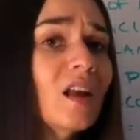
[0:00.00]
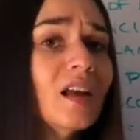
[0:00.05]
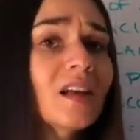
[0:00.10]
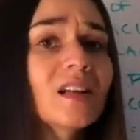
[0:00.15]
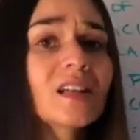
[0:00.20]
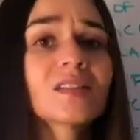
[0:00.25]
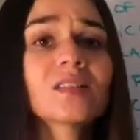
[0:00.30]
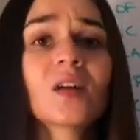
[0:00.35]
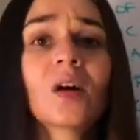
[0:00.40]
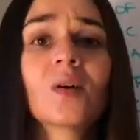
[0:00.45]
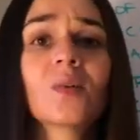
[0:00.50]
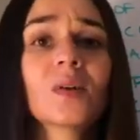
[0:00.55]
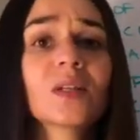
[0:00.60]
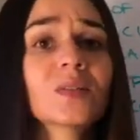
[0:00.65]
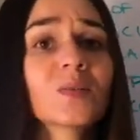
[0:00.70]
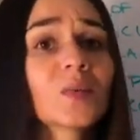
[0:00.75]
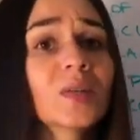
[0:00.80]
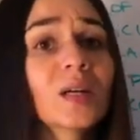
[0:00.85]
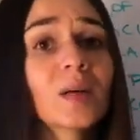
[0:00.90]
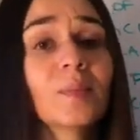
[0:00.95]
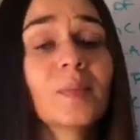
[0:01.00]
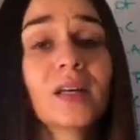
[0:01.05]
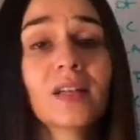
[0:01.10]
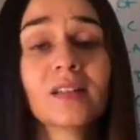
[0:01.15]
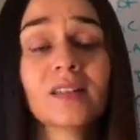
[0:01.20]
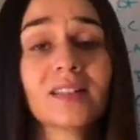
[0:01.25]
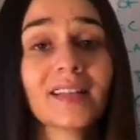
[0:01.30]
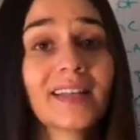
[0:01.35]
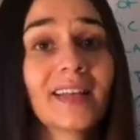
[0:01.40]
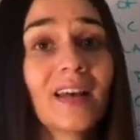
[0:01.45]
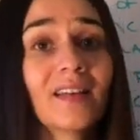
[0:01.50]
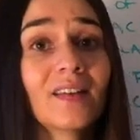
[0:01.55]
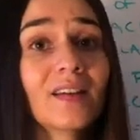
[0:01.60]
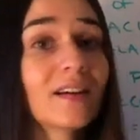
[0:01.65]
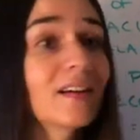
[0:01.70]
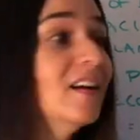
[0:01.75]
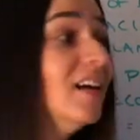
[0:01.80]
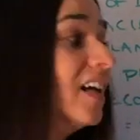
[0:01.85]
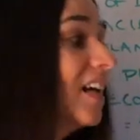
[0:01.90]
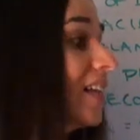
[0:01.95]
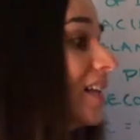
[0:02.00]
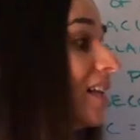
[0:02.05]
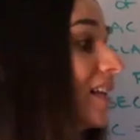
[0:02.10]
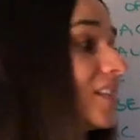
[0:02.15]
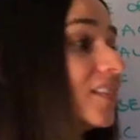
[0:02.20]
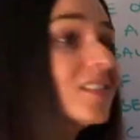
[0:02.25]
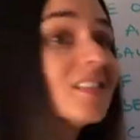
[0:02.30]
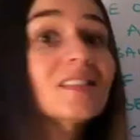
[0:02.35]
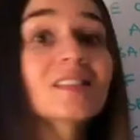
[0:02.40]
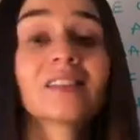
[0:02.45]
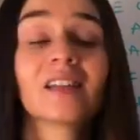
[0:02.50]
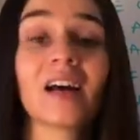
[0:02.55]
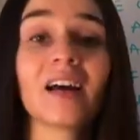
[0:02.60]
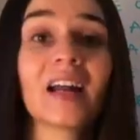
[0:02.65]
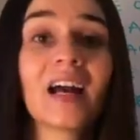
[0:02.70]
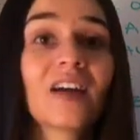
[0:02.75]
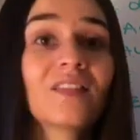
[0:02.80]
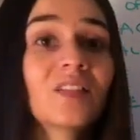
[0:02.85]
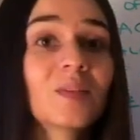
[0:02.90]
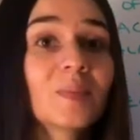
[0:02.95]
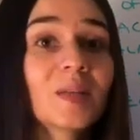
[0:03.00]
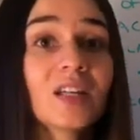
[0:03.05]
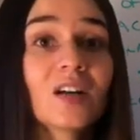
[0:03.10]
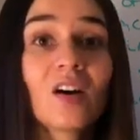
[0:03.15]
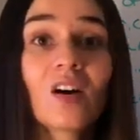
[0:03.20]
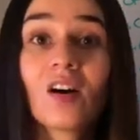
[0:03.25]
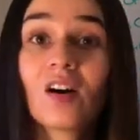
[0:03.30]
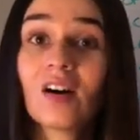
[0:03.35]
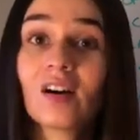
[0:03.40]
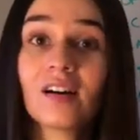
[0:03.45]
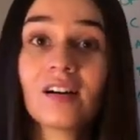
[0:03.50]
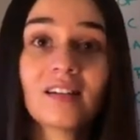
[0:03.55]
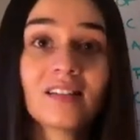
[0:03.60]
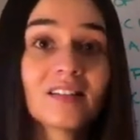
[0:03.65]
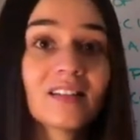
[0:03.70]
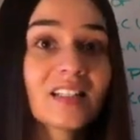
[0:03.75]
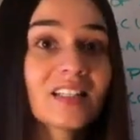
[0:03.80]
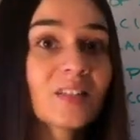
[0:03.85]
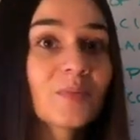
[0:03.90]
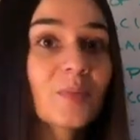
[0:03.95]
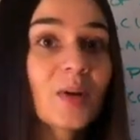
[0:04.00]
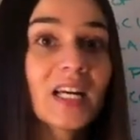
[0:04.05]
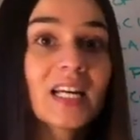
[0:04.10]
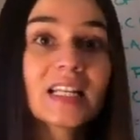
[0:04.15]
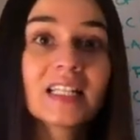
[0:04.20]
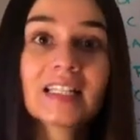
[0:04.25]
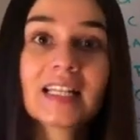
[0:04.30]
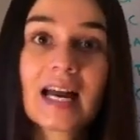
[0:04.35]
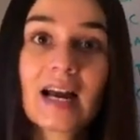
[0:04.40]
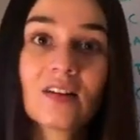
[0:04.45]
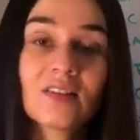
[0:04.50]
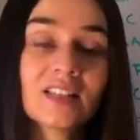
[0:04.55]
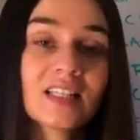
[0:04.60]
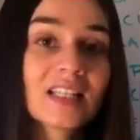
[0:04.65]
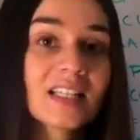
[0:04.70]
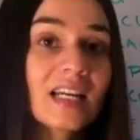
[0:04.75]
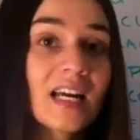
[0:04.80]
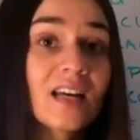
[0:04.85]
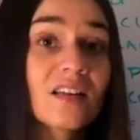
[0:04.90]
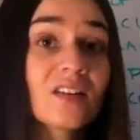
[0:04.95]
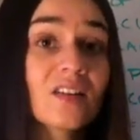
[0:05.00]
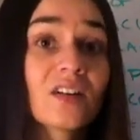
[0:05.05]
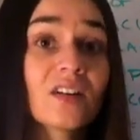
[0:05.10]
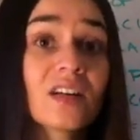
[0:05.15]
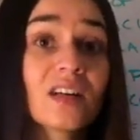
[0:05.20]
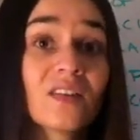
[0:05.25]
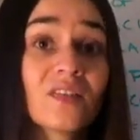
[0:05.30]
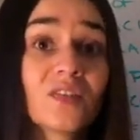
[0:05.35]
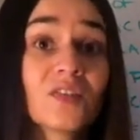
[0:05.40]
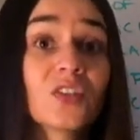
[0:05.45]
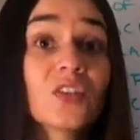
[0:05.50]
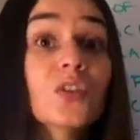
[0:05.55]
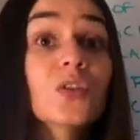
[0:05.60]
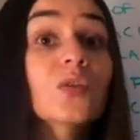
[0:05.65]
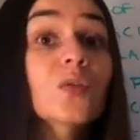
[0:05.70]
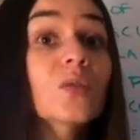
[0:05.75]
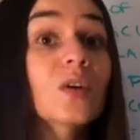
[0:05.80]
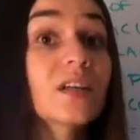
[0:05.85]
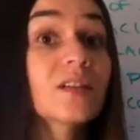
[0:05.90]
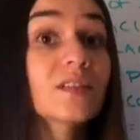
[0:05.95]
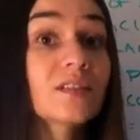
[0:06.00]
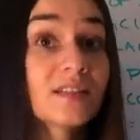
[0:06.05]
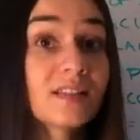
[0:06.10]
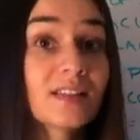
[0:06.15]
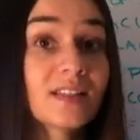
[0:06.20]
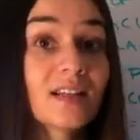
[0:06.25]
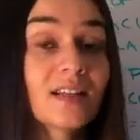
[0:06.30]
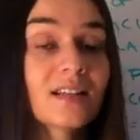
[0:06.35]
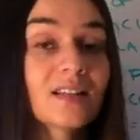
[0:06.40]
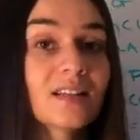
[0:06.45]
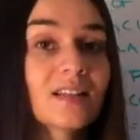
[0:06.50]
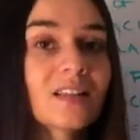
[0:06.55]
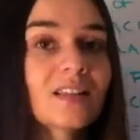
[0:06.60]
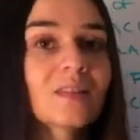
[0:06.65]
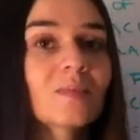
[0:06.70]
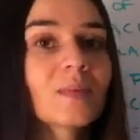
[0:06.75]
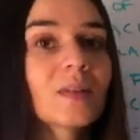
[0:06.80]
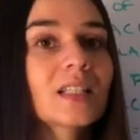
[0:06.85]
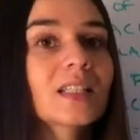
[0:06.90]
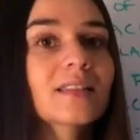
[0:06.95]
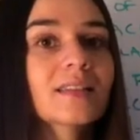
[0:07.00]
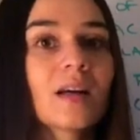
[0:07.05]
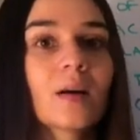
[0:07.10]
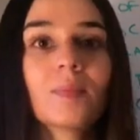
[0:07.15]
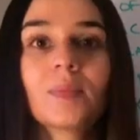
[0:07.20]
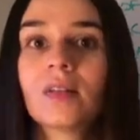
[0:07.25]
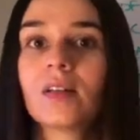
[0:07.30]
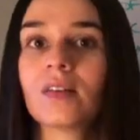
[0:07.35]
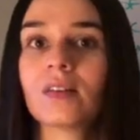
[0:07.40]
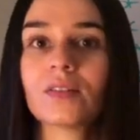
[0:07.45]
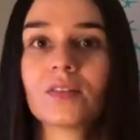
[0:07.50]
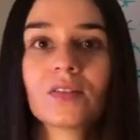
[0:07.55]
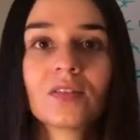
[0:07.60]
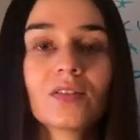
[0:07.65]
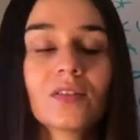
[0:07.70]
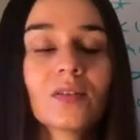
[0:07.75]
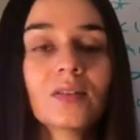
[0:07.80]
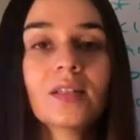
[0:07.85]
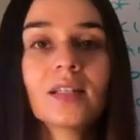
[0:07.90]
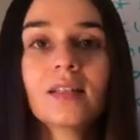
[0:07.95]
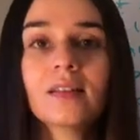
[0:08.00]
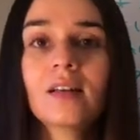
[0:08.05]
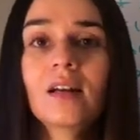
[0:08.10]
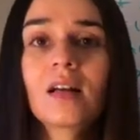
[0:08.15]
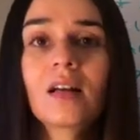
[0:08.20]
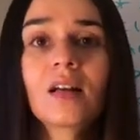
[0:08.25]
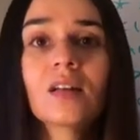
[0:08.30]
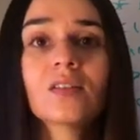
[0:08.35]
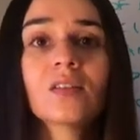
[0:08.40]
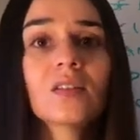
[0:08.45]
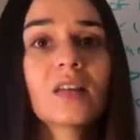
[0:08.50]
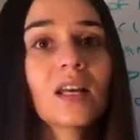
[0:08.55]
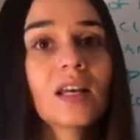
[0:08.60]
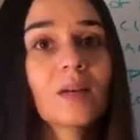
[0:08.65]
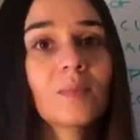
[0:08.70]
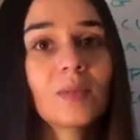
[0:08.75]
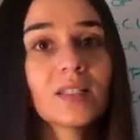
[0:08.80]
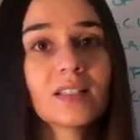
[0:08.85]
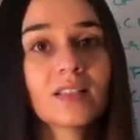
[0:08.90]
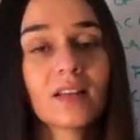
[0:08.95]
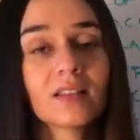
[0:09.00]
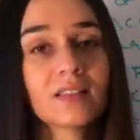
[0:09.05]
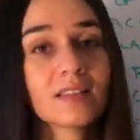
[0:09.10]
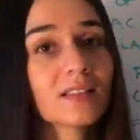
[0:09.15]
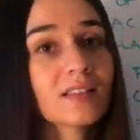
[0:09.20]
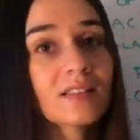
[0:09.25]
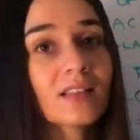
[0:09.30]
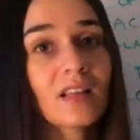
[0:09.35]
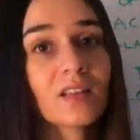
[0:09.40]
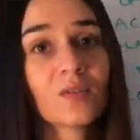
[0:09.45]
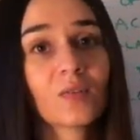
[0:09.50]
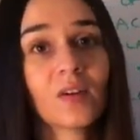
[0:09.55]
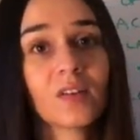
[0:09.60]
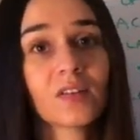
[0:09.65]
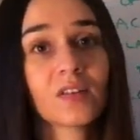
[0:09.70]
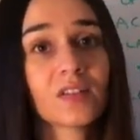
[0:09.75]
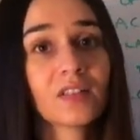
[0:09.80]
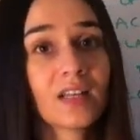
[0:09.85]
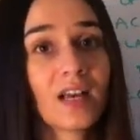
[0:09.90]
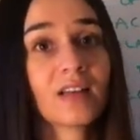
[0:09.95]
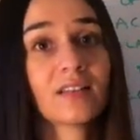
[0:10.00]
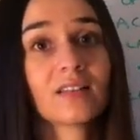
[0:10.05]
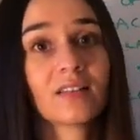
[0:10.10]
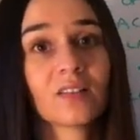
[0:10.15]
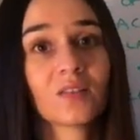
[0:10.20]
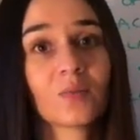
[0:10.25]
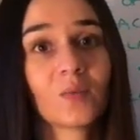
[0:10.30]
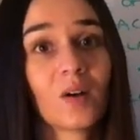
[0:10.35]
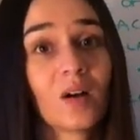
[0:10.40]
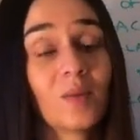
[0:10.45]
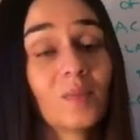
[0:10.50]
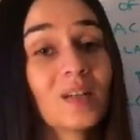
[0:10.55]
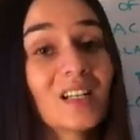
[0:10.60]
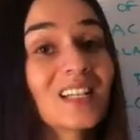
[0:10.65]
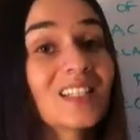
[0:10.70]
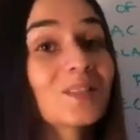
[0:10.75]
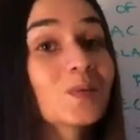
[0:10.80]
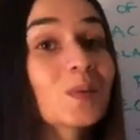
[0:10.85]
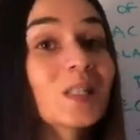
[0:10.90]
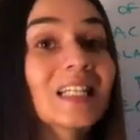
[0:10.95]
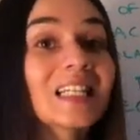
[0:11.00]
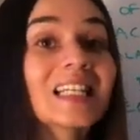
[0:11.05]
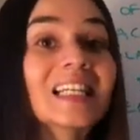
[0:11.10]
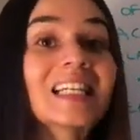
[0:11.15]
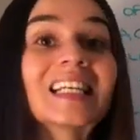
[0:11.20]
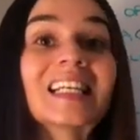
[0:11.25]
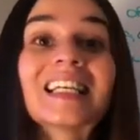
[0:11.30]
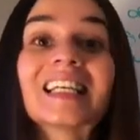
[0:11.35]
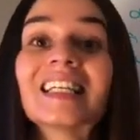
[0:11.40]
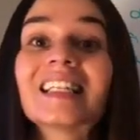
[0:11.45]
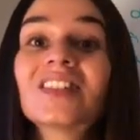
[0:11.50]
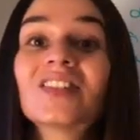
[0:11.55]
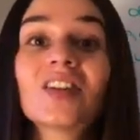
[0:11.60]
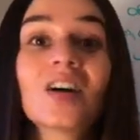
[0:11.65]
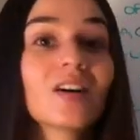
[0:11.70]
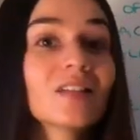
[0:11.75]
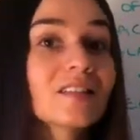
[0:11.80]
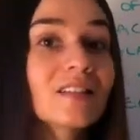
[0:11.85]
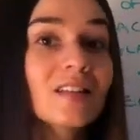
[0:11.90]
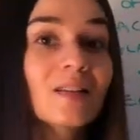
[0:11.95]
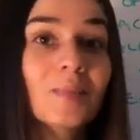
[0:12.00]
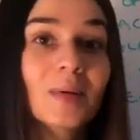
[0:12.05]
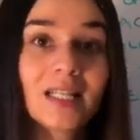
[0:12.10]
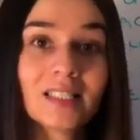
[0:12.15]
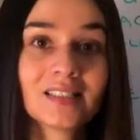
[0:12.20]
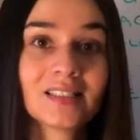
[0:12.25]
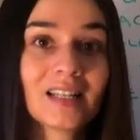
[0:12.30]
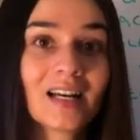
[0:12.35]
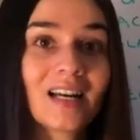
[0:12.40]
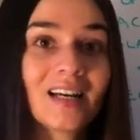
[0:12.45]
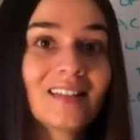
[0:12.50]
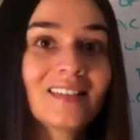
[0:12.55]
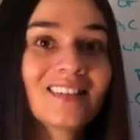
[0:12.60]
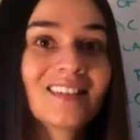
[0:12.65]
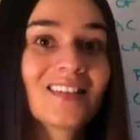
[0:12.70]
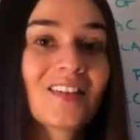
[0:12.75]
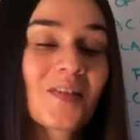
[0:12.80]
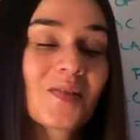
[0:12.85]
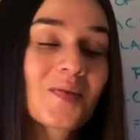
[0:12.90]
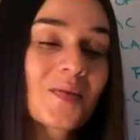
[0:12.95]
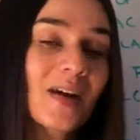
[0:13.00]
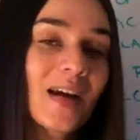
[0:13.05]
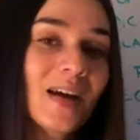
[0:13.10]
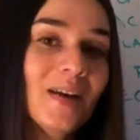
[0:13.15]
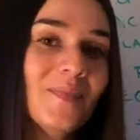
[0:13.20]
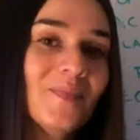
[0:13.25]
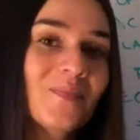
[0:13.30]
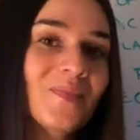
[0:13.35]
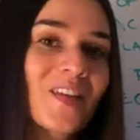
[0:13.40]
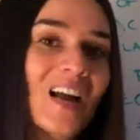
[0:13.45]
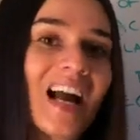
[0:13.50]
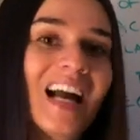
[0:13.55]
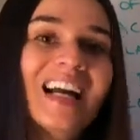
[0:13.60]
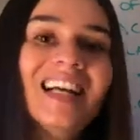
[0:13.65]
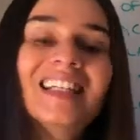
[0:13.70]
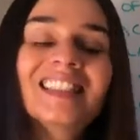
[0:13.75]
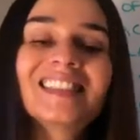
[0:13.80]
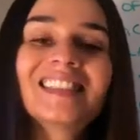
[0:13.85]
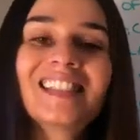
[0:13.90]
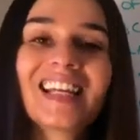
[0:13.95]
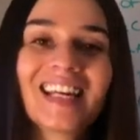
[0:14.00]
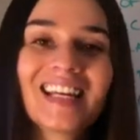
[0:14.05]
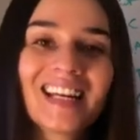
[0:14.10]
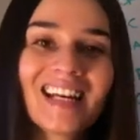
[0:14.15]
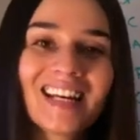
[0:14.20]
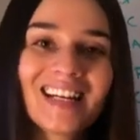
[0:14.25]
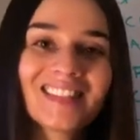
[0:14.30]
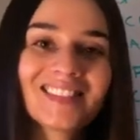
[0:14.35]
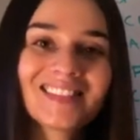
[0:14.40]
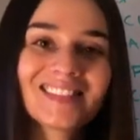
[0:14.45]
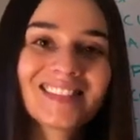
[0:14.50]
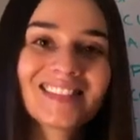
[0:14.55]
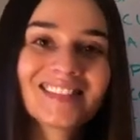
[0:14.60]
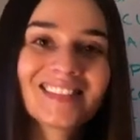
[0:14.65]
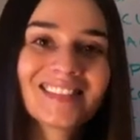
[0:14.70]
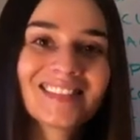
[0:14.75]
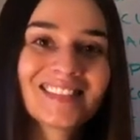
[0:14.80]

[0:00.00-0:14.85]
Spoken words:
And as always, we are better together. This does not have to be hard. Let's break it down together. If you understand this, please help another student so they can be successful on their test as well, because we need to get y'all to the bedside, okay? Take care.